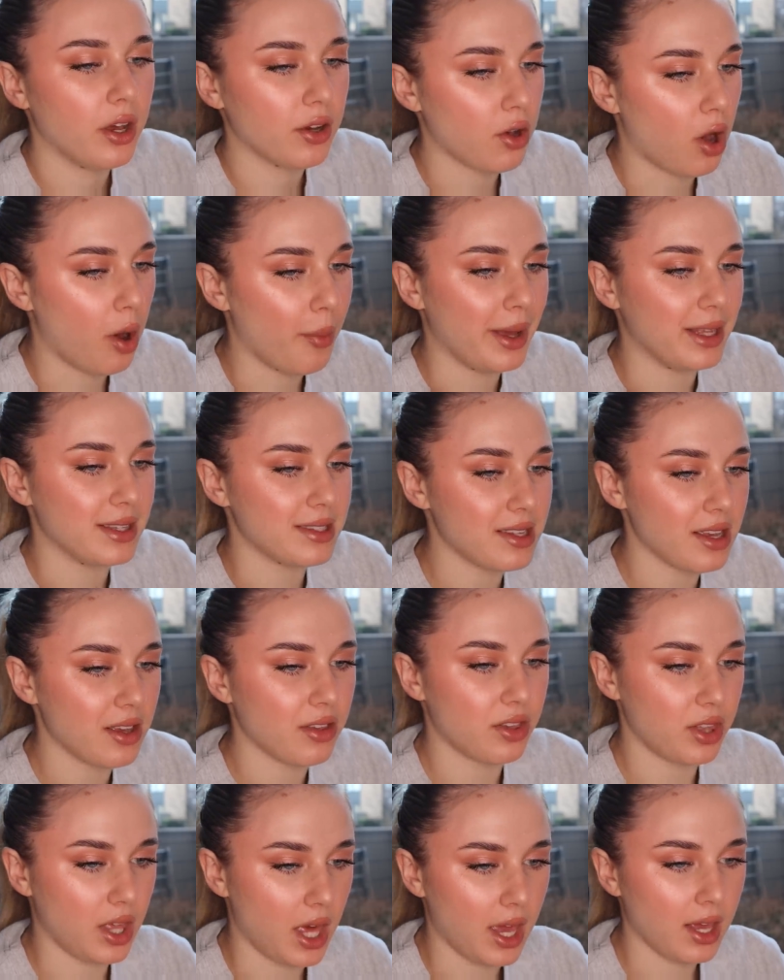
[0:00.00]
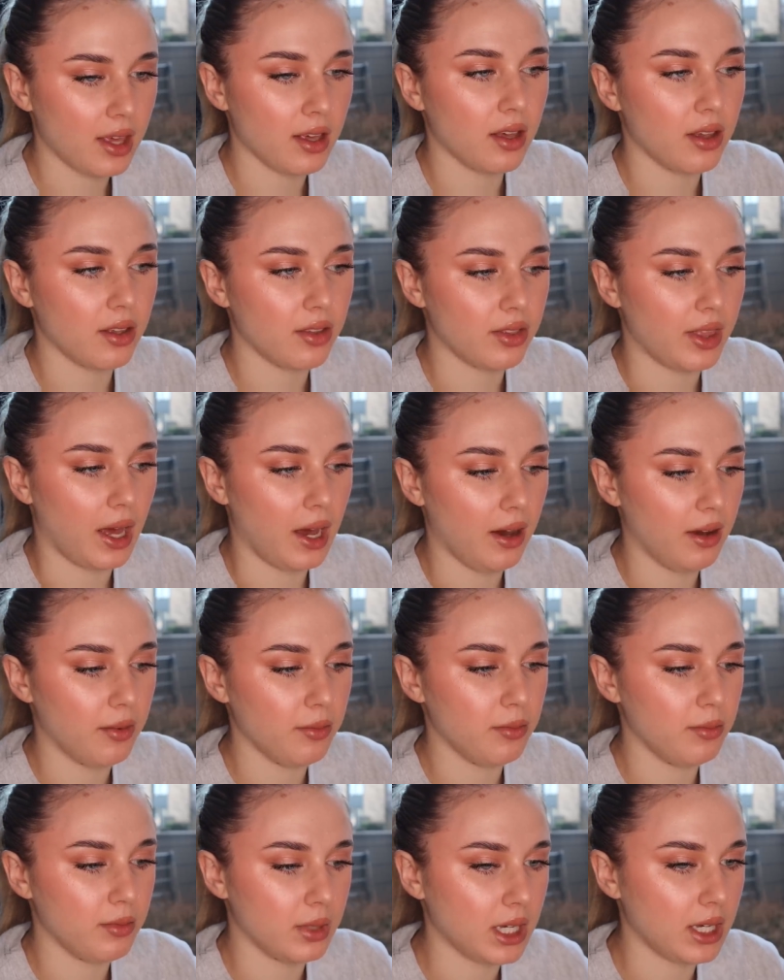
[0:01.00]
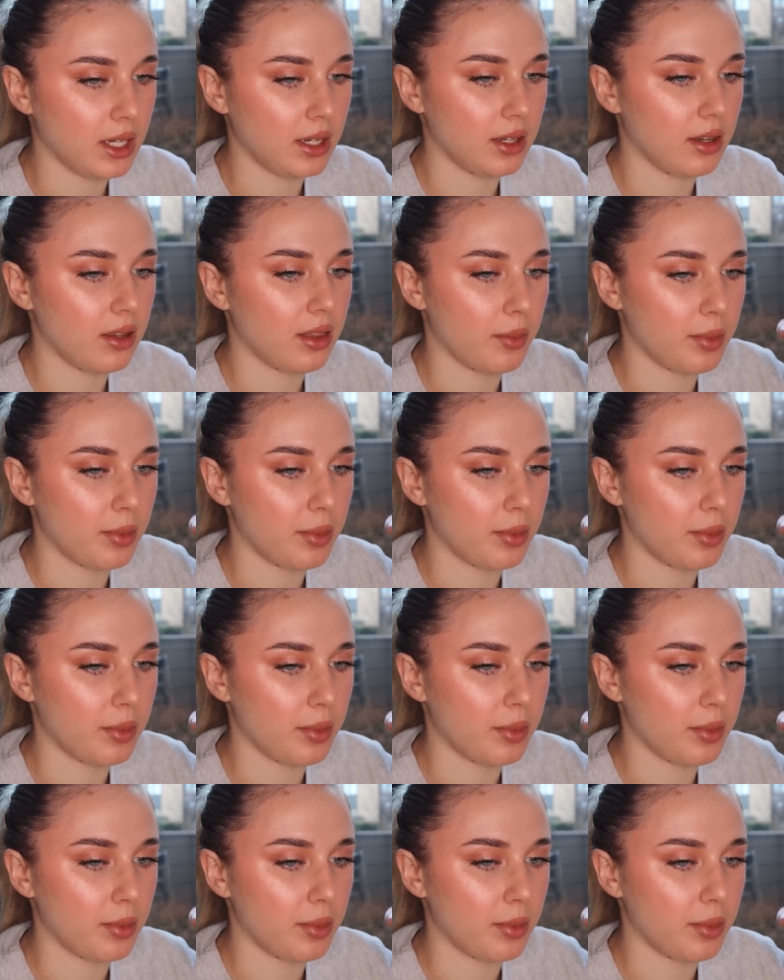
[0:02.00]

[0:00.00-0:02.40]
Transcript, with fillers: comment thing that mean